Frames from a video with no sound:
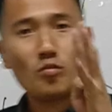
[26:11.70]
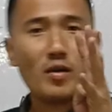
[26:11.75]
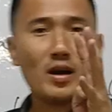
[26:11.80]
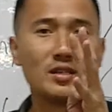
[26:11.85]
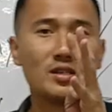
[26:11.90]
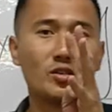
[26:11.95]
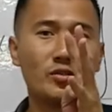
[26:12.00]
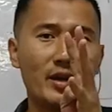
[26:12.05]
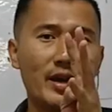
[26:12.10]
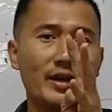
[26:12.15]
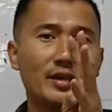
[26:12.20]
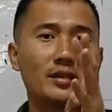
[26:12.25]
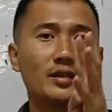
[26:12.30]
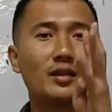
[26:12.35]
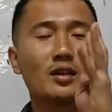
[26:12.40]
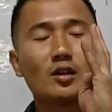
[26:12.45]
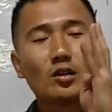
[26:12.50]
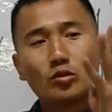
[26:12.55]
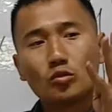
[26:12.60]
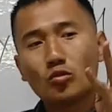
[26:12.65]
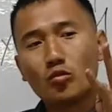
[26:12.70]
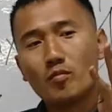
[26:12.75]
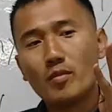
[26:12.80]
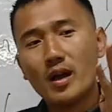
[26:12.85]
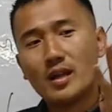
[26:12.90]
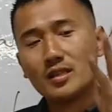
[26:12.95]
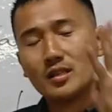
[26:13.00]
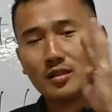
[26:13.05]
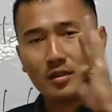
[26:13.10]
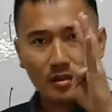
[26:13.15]
months, right? 2
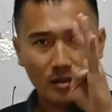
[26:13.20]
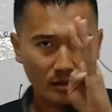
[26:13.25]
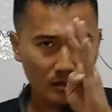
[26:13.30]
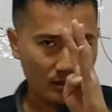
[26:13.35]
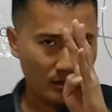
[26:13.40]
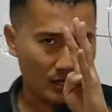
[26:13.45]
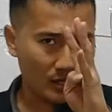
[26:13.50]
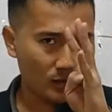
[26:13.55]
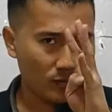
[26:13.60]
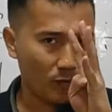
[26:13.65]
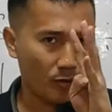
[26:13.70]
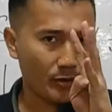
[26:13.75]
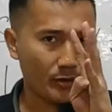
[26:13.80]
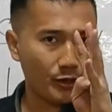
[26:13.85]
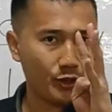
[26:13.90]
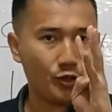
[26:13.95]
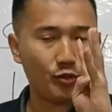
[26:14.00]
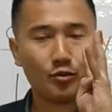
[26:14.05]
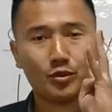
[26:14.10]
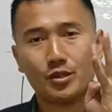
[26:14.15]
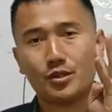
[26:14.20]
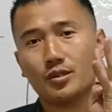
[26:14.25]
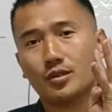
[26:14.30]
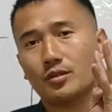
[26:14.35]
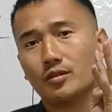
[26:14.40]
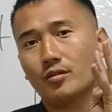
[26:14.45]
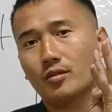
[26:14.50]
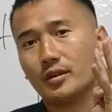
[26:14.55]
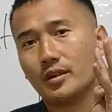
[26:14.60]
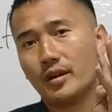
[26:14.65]
months, these 4
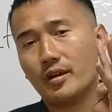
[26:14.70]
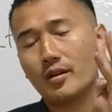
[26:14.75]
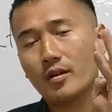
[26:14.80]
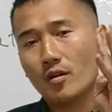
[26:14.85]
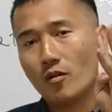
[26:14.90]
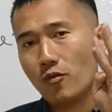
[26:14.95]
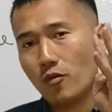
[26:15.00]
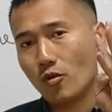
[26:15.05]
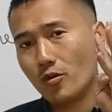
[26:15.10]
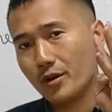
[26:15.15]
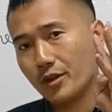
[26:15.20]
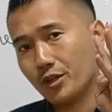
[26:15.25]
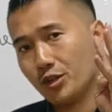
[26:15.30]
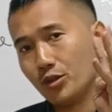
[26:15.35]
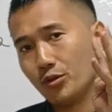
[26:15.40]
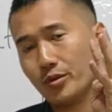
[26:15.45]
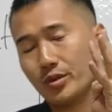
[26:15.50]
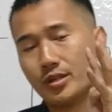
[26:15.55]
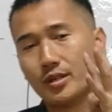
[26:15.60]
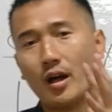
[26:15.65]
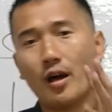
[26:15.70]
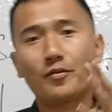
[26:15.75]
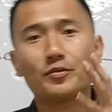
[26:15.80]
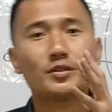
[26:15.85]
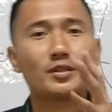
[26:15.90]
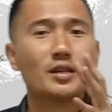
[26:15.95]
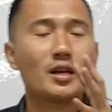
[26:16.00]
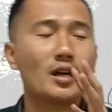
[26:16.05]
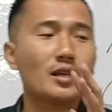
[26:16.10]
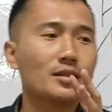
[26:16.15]
issues. Okay, 4 issues.
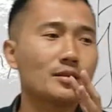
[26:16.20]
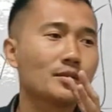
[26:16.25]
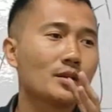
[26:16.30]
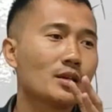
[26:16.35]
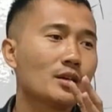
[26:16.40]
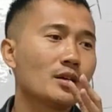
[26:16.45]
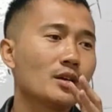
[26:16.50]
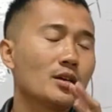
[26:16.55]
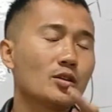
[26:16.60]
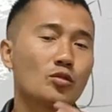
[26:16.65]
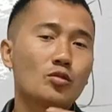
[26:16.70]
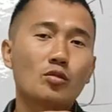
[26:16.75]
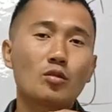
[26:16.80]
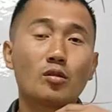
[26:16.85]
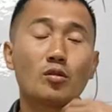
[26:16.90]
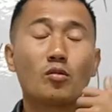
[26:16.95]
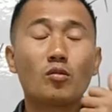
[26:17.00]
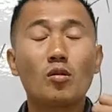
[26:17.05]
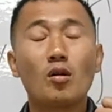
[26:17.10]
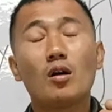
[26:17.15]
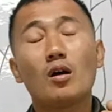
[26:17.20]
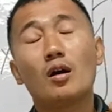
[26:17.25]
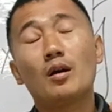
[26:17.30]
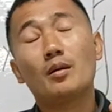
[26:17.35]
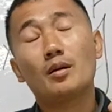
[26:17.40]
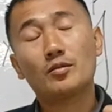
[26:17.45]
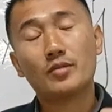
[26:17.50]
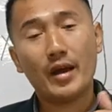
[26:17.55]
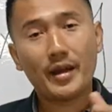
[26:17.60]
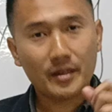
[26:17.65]
After that, you
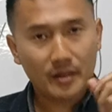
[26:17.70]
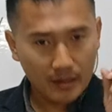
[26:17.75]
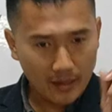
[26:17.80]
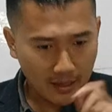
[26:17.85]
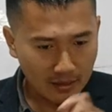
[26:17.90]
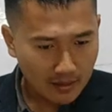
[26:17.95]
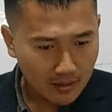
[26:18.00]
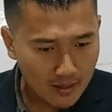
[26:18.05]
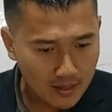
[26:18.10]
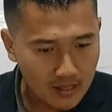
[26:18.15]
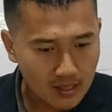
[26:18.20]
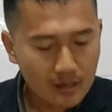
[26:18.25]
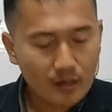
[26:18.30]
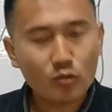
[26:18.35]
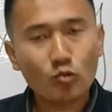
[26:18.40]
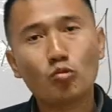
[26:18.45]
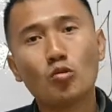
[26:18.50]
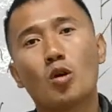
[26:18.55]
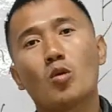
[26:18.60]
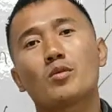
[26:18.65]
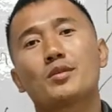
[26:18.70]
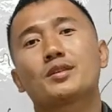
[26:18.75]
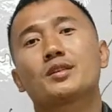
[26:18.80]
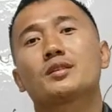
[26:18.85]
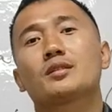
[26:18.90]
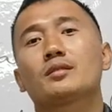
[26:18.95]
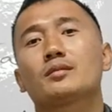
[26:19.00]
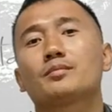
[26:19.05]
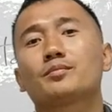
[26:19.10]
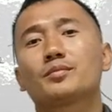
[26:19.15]
write at least 2 hours
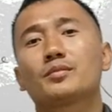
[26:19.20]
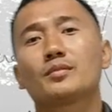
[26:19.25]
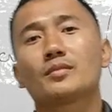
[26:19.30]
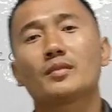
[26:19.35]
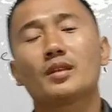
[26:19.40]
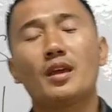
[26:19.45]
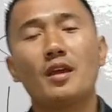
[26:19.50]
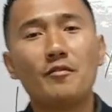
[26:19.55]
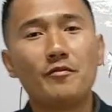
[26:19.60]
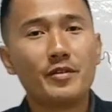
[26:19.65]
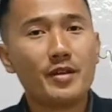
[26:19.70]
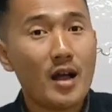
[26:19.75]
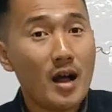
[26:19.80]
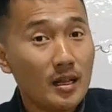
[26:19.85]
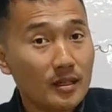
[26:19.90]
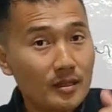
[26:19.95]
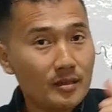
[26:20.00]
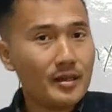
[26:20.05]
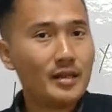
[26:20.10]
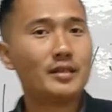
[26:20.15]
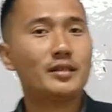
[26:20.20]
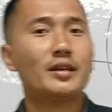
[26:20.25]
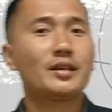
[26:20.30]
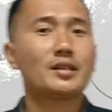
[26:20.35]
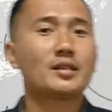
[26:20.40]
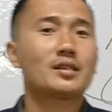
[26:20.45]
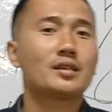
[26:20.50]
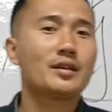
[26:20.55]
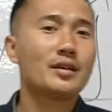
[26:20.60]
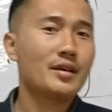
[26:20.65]
every alternate
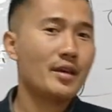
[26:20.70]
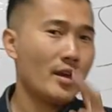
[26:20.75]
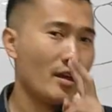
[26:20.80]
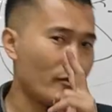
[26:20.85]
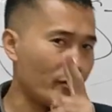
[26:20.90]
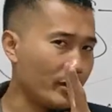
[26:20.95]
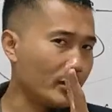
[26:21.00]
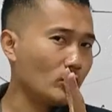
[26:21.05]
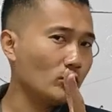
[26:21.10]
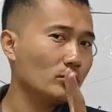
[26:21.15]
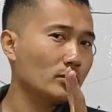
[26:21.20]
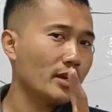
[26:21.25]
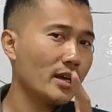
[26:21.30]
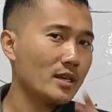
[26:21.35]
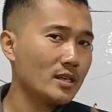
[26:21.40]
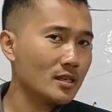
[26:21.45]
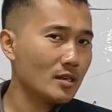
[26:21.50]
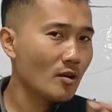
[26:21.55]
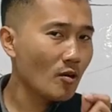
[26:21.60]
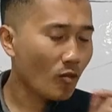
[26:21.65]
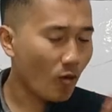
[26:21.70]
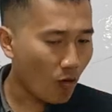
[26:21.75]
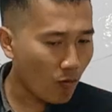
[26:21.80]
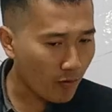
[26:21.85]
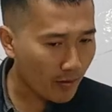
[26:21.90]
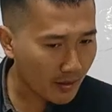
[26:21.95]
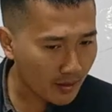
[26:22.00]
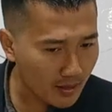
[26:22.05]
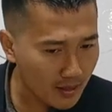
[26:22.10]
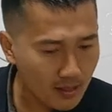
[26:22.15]
days. Every 2 days, go
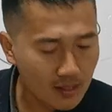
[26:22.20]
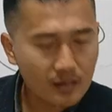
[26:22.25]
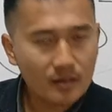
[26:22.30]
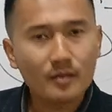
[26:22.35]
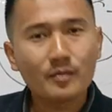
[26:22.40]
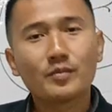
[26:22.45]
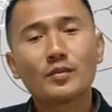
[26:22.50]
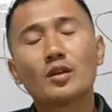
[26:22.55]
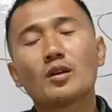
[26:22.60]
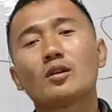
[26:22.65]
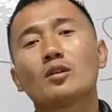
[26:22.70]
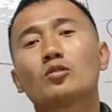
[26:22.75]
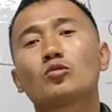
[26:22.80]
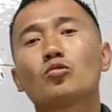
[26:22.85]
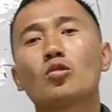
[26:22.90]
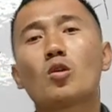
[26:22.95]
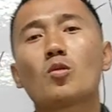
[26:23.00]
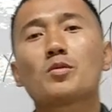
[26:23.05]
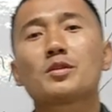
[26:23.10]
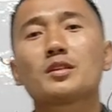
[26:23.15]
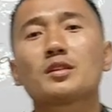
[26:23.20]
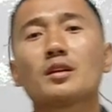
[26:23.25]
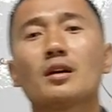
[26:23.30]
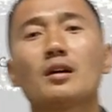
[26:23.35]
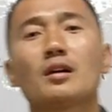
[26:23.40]
for at least 2 hours